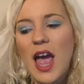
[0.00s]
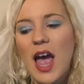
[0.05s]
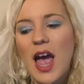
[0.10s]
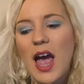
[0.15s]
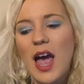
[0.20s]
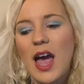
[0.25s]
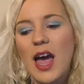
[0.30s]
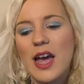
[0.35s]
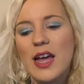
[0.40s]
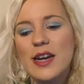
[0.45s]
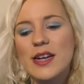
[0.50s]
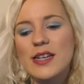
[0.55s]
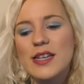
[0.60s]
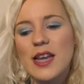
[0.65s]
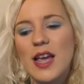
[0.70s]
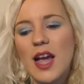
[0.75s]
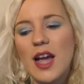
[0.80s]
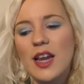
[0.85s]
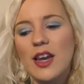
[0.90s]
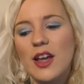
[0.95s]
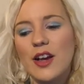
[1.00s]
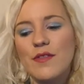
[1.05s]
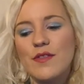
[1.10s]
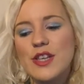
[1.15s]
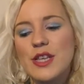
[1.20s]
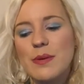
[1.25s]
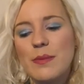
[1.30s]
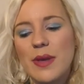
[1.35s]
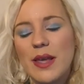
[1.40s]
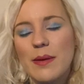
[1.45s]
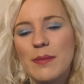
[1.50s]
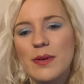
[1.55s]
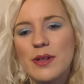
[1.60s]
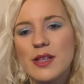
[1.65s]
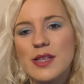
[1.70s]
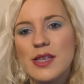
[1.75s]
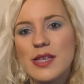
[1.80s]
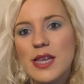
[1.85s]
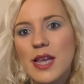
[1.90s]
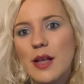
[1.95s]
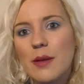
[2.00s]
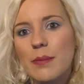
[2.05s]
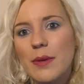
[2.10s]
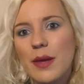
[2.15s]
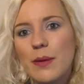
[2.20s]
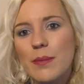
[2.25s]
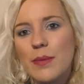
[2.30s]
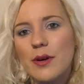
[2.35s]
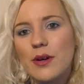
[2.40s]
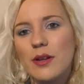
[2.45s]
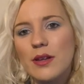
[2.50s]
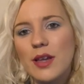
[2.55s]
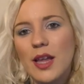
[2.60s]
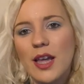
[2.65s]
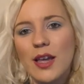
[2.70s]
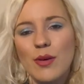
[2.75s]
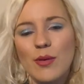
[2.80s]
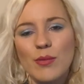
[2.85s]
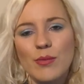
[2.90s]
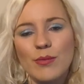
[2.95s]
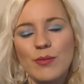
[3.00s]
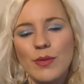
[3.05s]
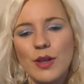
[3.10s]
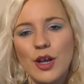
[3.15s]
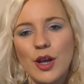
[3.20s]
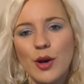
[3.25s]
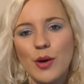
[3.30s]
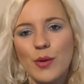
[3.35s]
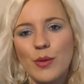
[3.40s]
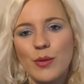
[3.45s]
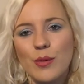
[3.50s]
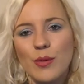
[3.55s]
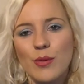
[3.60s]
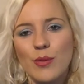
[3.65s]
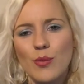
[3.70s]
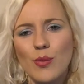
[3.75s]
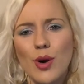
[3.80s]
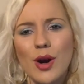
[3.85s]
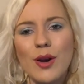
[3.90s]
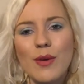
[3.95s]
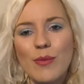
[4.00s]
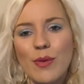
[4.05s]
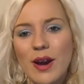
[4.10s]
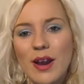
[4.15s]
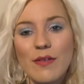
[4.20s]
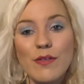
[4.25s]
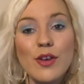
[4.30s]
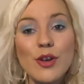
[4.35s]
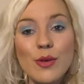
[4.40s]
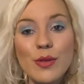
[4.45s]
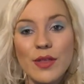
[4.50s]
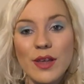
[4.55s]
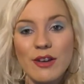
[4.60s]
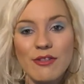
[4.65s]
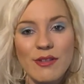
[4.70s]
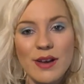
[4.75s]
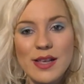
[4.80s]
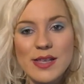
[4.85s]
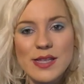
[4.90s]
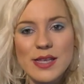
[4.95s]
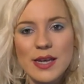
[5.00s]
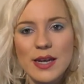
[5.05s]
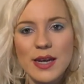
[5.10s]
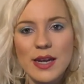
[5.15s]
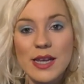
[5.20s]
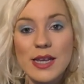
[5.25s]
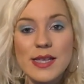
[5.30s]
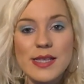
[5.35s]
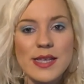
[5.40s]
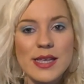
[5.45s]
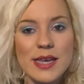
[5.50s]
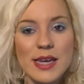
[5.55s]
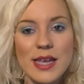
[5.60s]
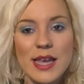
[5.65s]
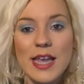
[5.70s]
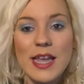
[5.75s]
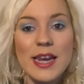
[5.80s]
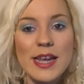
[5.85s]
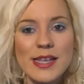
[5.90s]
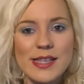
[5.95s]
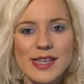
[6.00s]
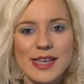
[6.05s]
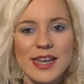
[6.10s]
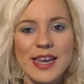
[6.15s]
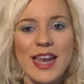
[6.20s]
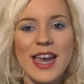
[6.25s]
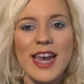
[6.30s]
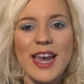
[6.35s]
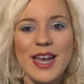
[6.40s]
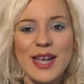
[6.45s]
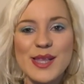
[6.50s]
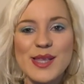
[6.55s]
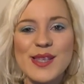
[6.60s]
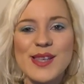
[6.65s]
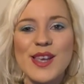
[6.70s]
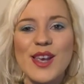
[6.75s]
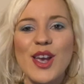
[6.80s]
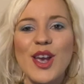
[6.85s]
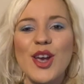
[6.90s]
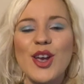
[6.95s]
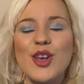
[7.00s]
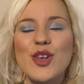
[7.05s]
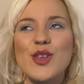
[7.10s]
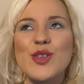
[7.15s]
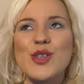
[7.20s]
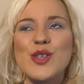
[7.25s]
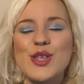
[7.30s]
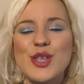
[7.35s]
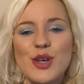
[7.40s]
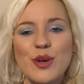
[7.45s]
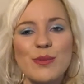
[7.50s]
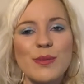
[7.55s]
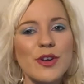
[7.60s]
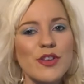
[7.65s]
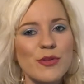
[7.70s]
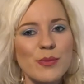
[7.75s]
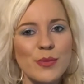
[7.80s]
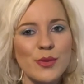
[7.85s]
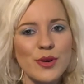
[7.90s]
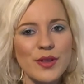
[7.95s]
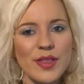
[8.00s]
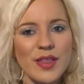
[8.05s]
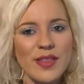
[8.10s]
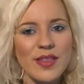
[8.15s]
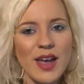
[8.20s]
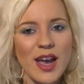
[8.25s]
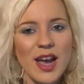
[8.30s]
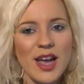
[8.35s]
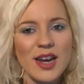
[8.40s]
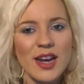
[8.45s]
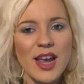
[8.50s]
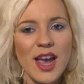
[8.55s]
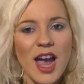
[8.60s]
And I love to be able to tell people, like, you know, whatever you think wrestling is, it isn't. It's so much more than that.